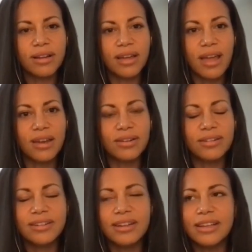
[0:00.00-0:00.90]
again,
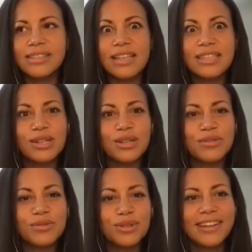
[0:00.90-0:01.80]

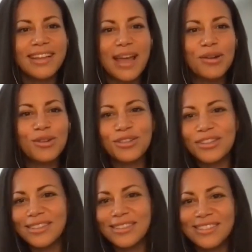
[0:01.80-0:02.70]
sensitive to the
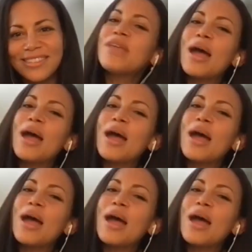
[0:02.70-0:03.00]
energies